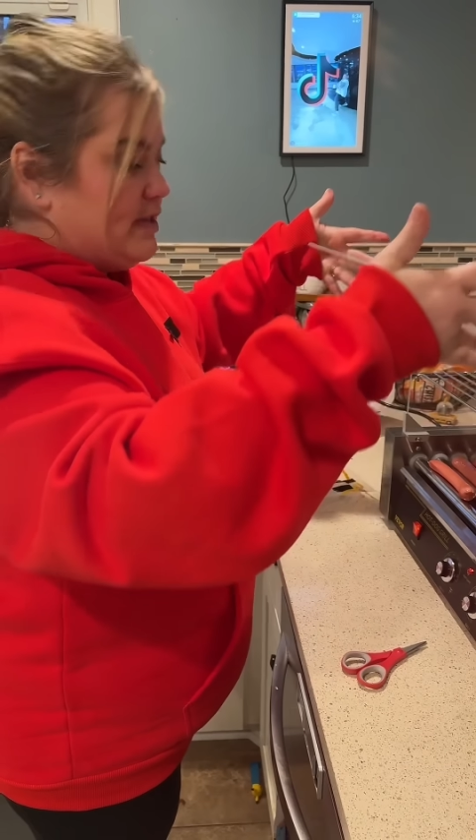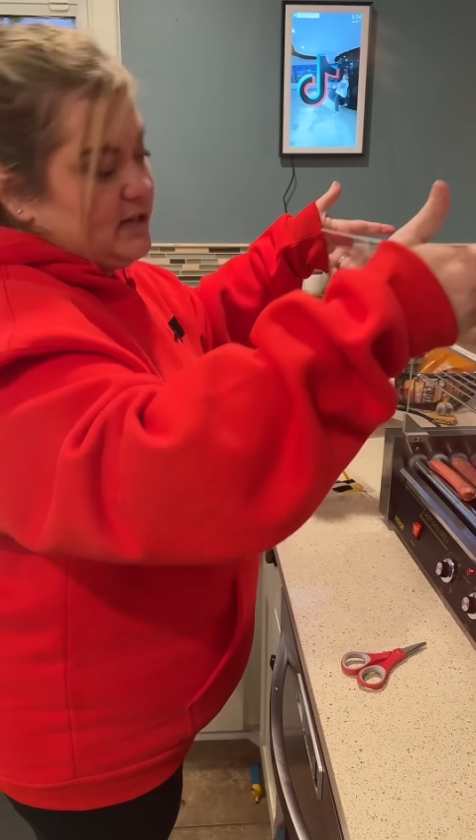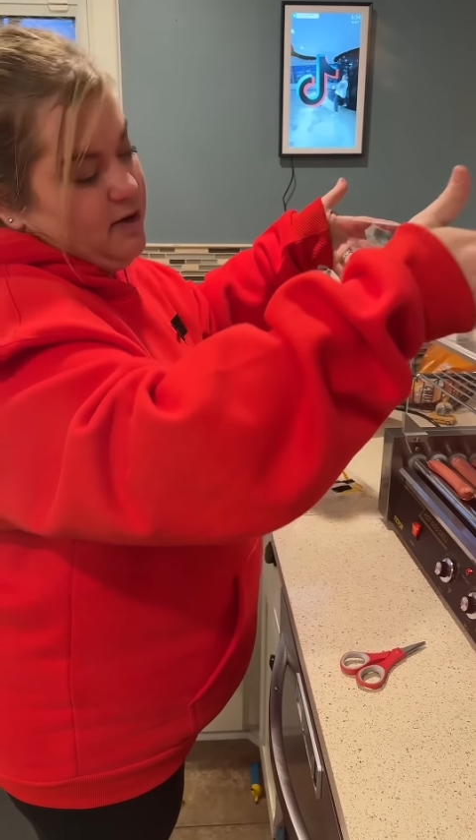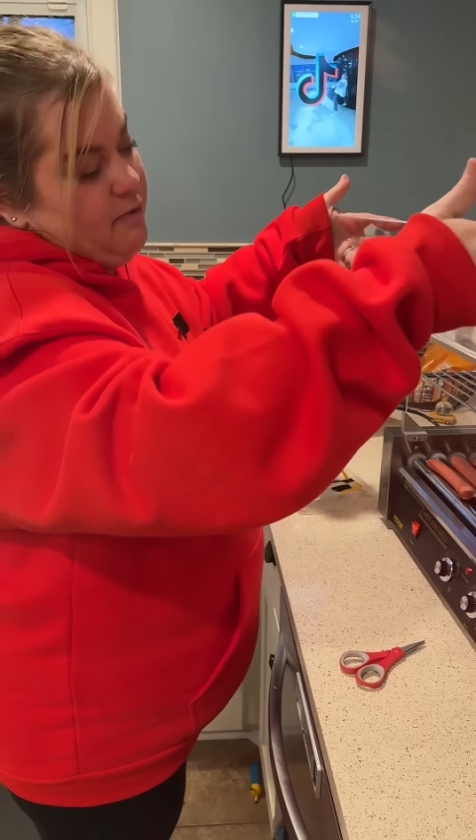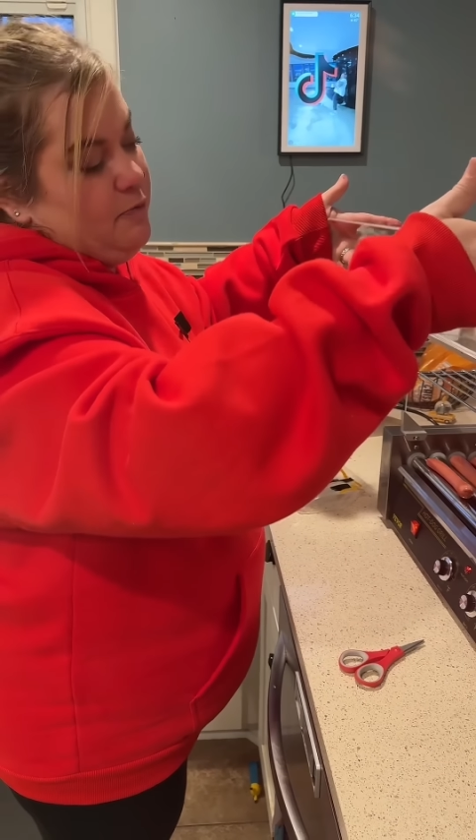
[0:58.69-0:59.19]

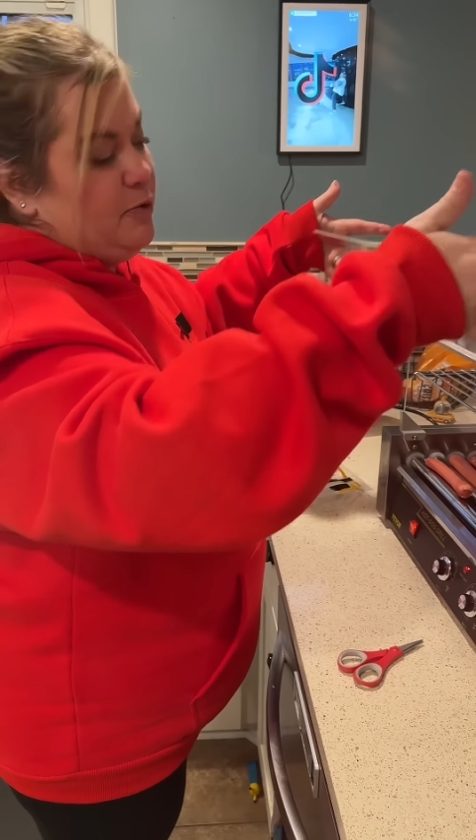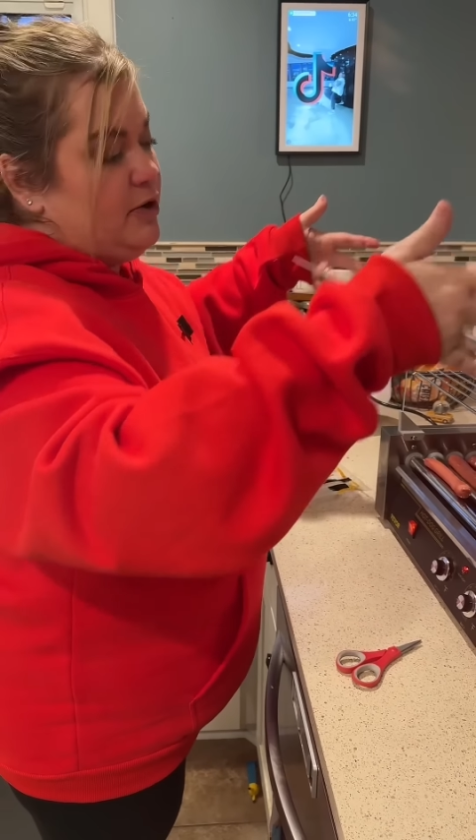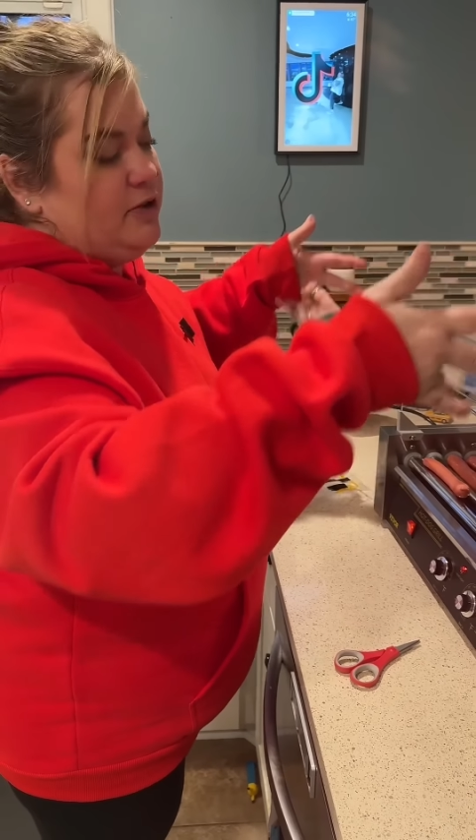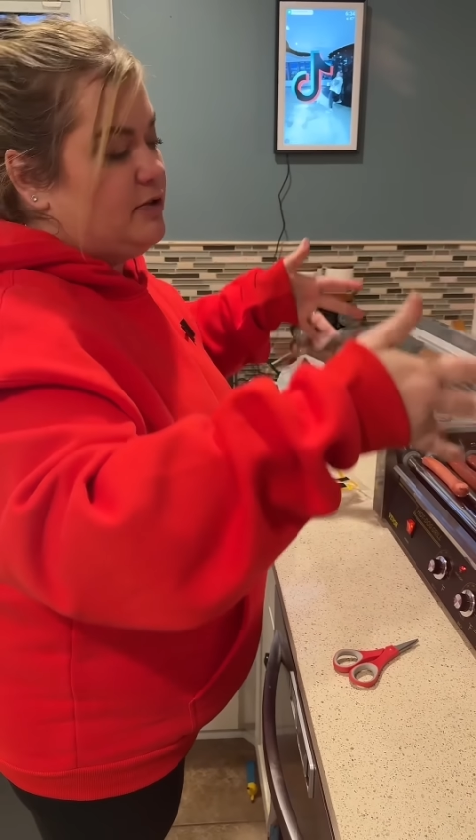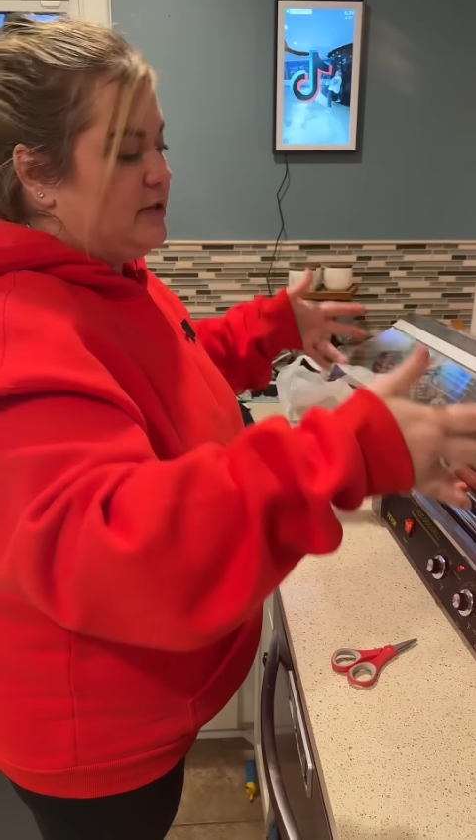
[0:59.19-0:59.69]
risk of
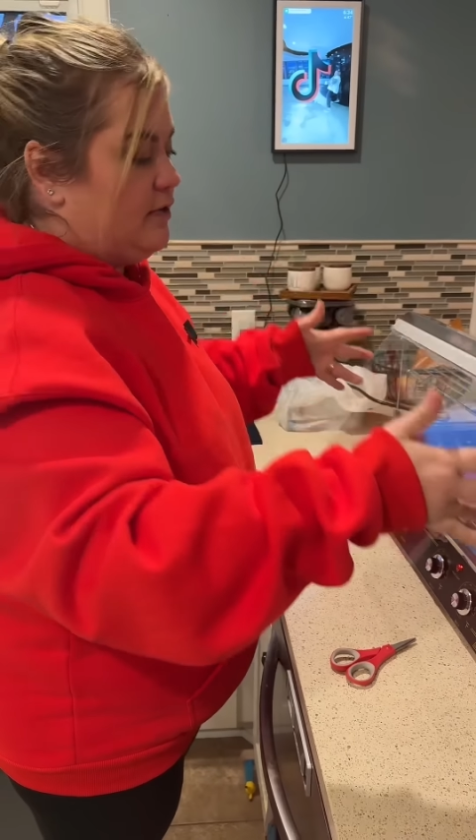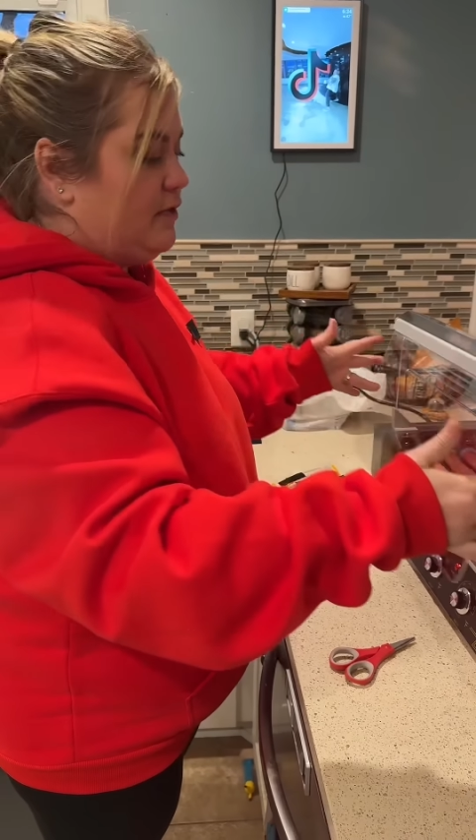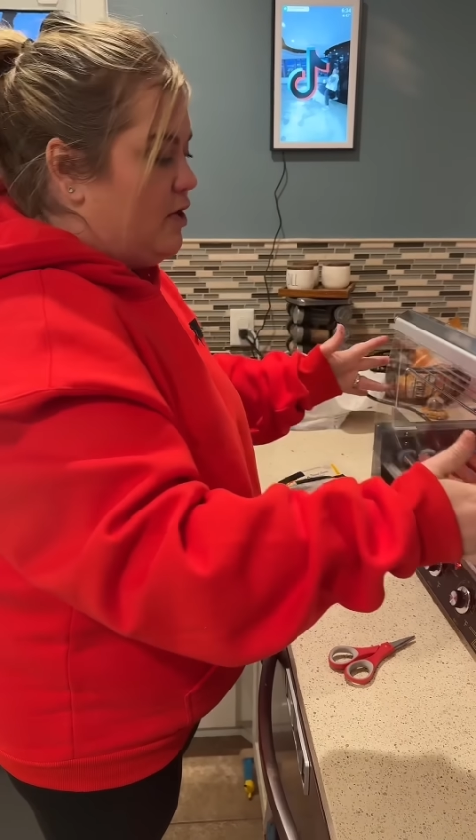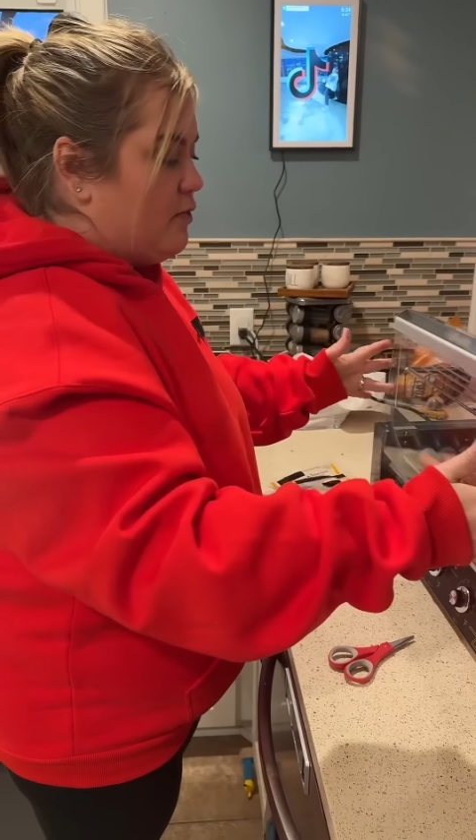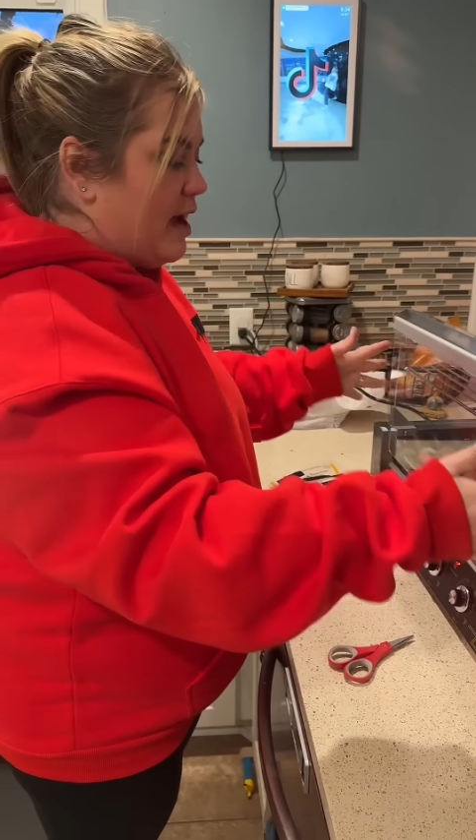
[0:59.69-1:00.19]
burning
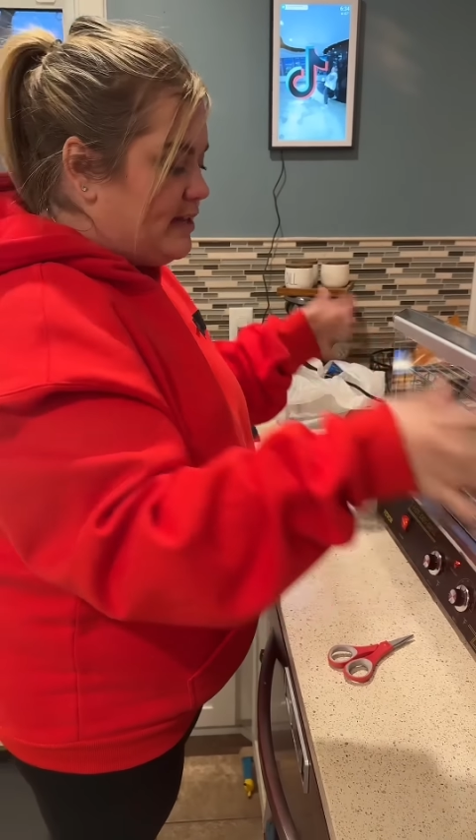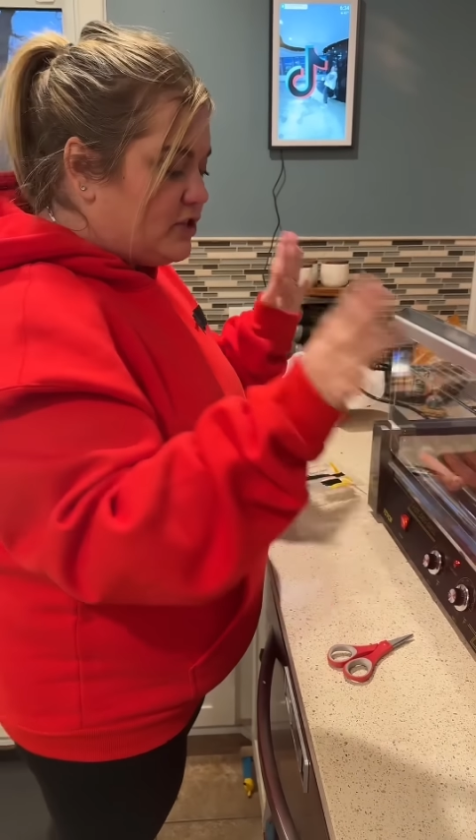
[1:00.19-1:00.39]
yourself, right?